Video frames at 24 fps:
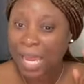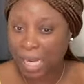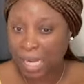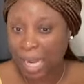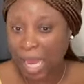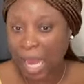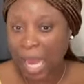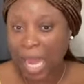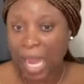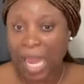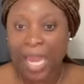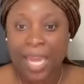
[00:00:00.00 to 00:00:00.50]

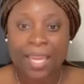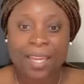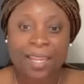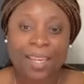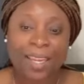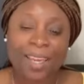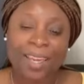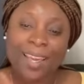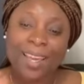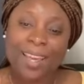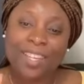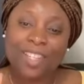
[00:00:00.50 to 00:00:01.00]

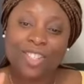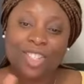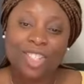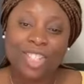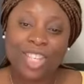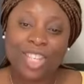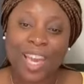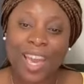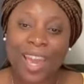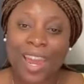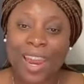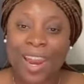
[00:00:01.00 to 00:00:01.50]
like,
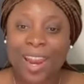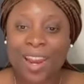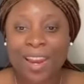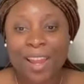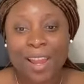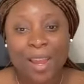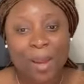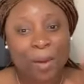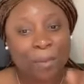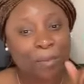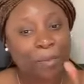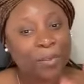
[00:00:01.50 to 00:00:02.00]
share,
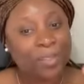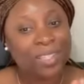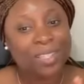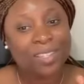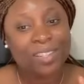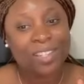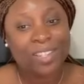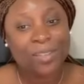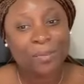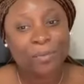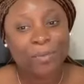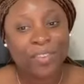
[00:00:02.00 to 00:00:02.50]
put
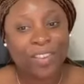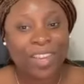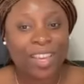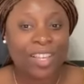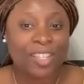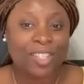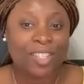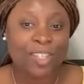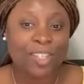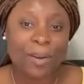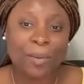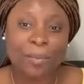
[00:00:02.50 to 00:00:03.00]
the
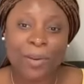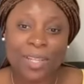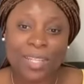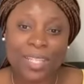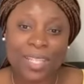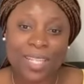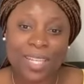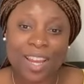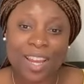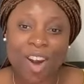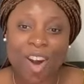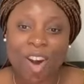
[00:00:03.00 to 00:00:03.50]
notification
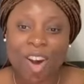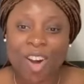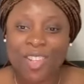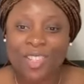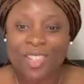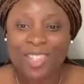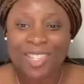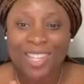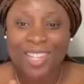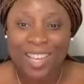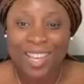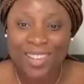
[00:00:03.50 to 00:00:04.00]
button on
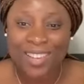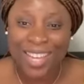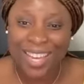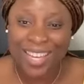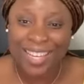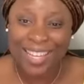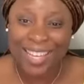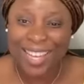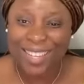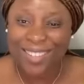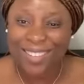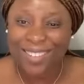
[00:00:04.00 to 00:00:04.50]
so that you
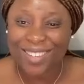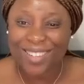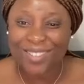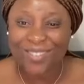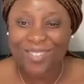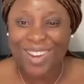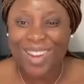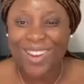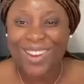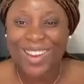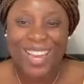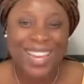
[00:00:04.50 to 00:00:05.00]
can get
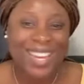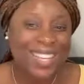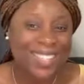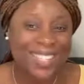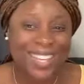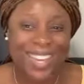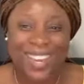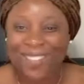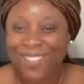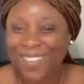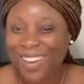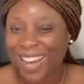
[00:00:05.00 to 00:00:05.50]
notified
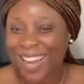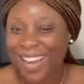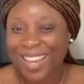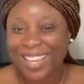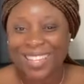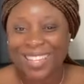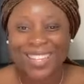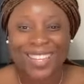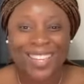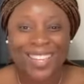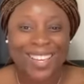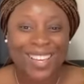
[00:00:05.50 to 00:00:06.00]
anytime
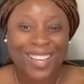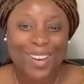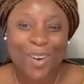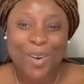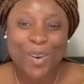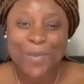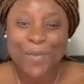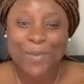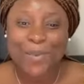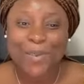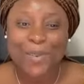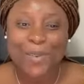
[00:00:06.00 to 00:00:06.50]
I
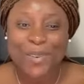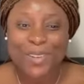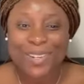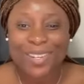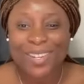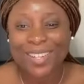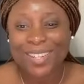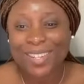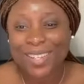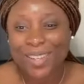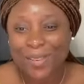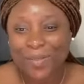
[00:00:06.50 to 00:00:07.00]

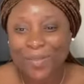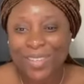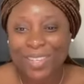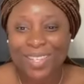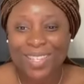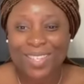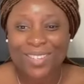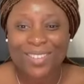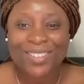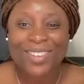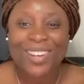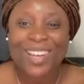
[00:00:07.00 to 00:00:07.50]
upload a new
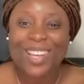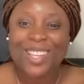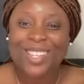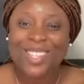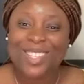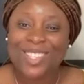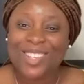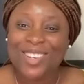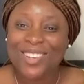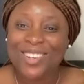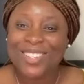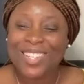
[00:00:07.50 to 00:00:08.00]
video.
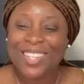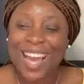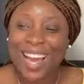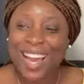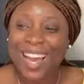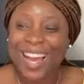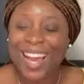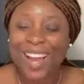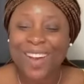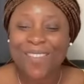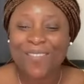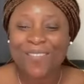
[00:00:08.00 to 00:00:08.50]
So
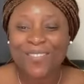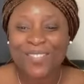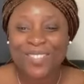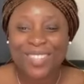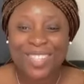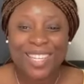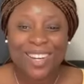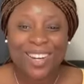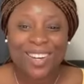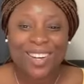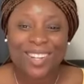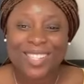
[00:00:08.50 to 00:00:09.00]
yeah,
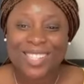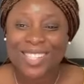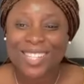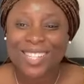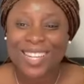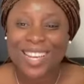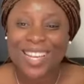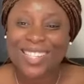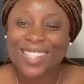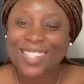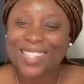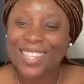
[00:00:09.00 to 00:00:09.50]
until
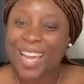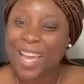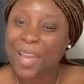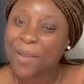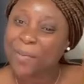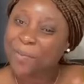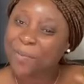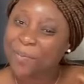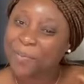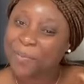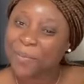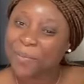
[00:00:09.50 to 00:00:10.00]
next
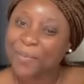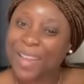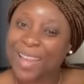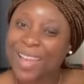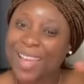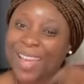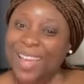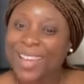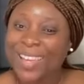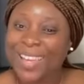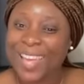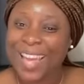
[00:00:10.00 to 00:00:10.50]
time,
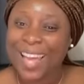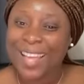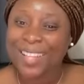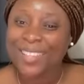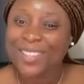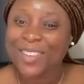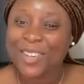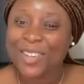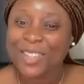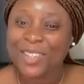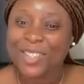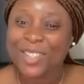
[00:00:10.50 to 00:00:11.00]
yeah,
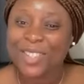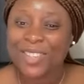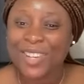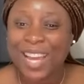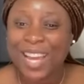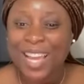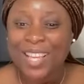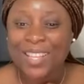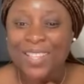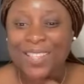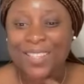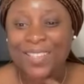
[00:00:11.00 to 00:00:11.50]
talk to you
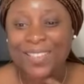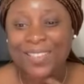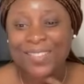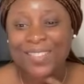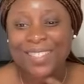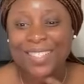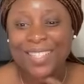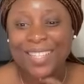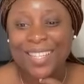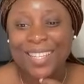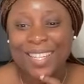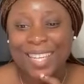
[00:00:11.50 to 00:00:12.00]
guys
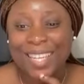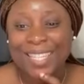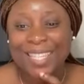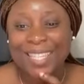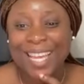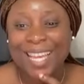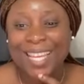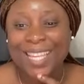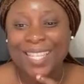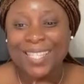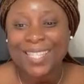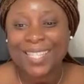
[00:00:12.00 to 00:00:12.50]
soon.
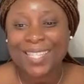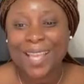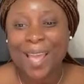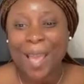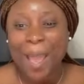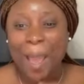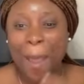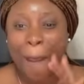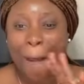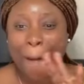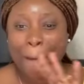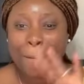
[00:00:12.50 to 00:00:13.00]
Thanks.
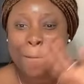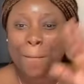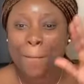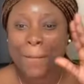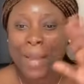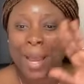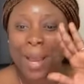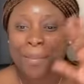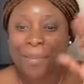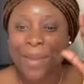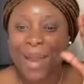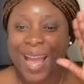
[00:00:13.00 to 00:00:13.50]

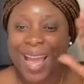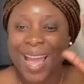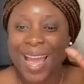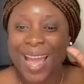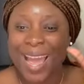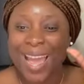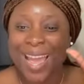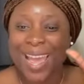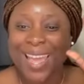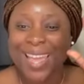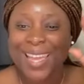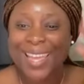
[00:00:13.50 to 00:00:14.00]

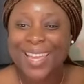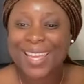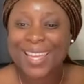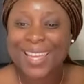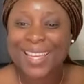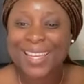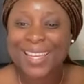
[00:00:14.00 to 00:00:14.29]
Bye-bye.